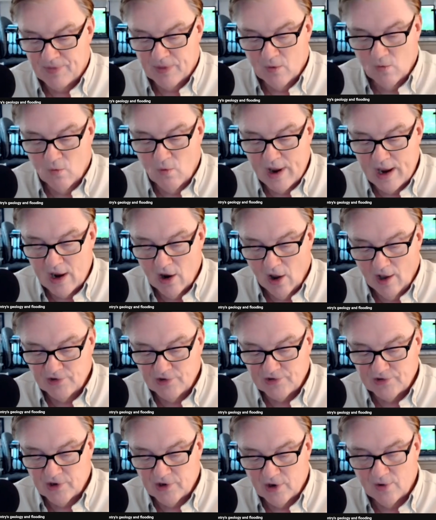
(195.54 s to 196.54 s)
We
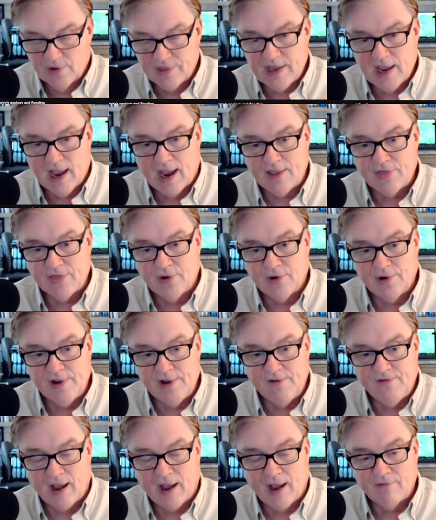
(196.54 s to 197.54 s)
also, on the I
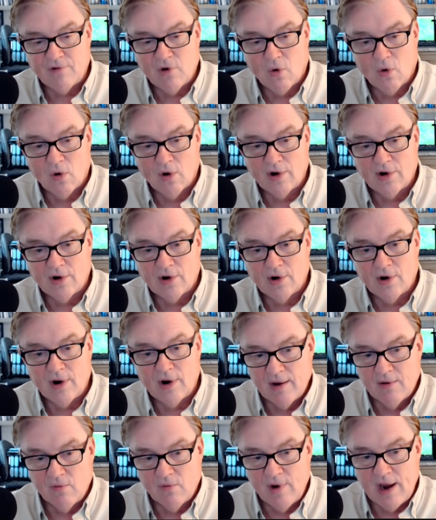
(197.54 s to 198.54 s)
35 corridor,
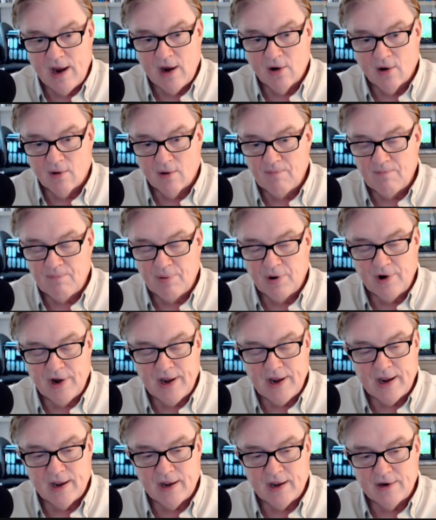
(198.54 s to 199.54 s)
we are
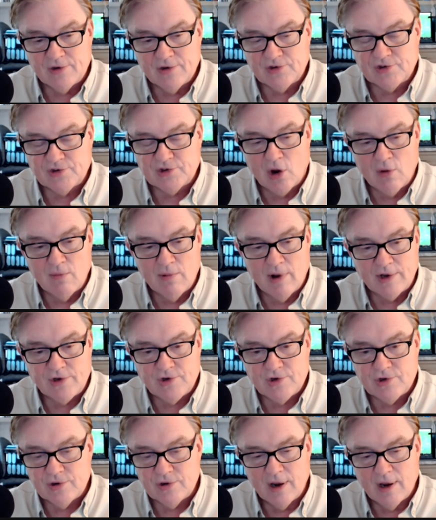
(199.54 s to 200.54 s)
putting in so
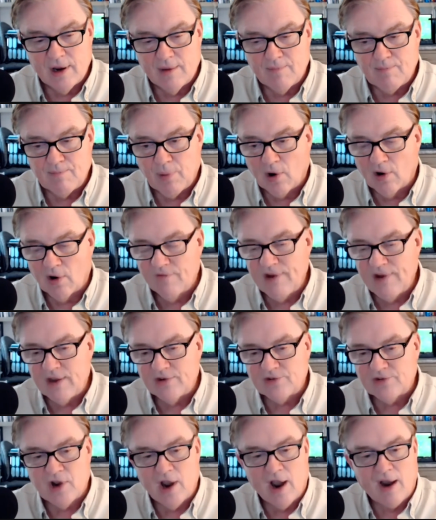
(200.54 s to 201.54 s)
much
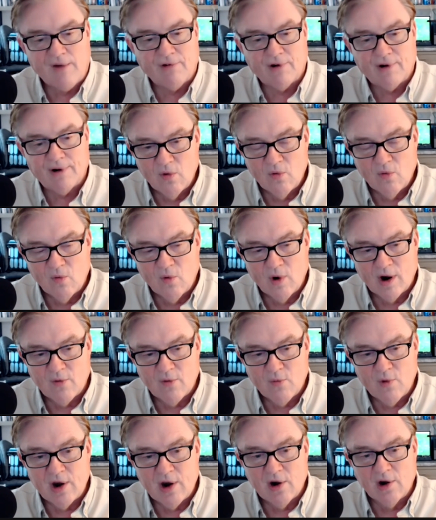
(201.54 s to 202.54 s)
impervious cover where
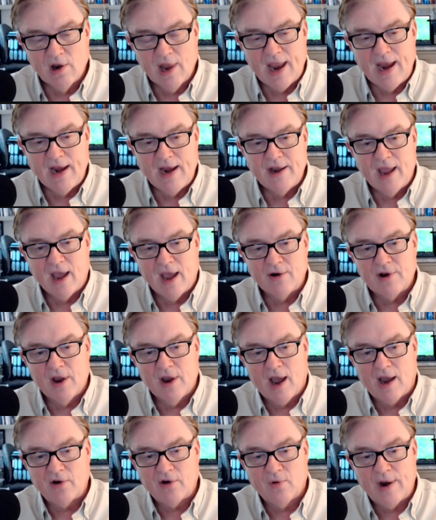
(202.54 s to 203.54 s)
we are laying down
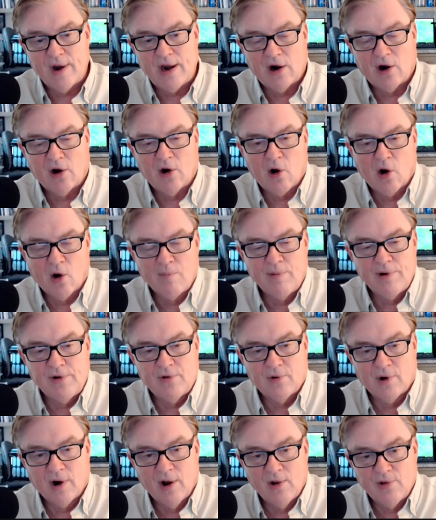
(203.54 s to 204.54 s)
concrete, our
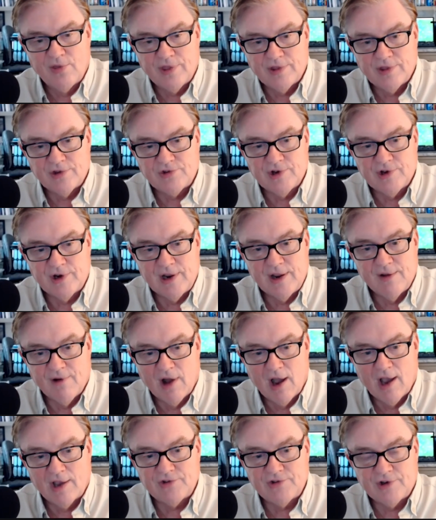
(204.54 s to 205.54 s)
urban growth in the city of
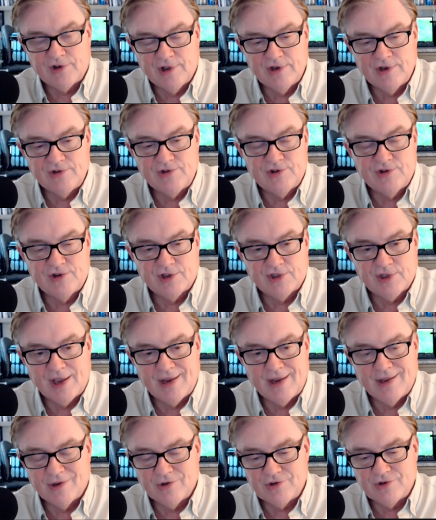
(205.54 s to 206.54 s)
Austin. This is the
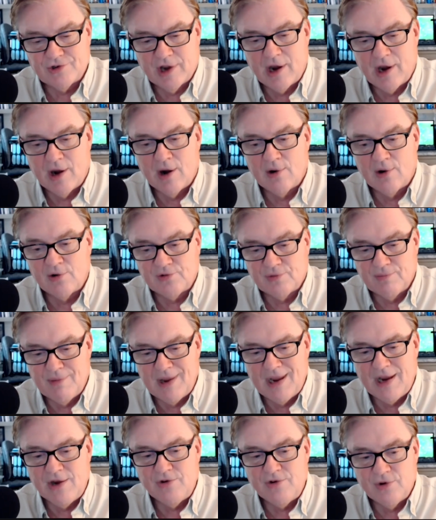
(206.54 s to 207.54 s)
thing that scares
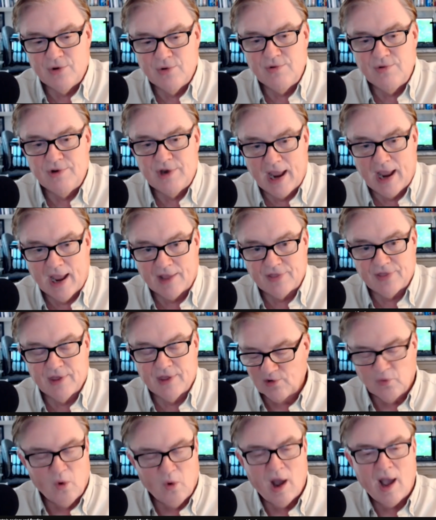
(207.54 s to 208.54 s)
me to death.
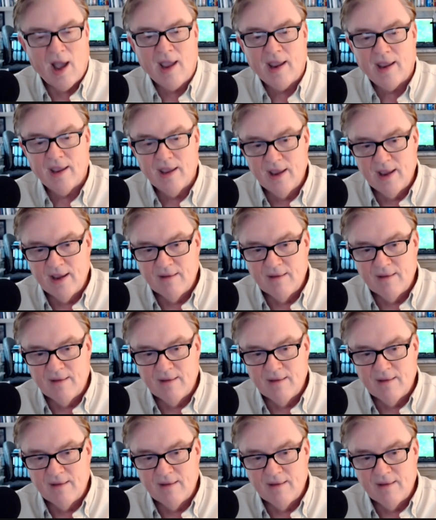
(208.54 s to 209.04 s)
Why?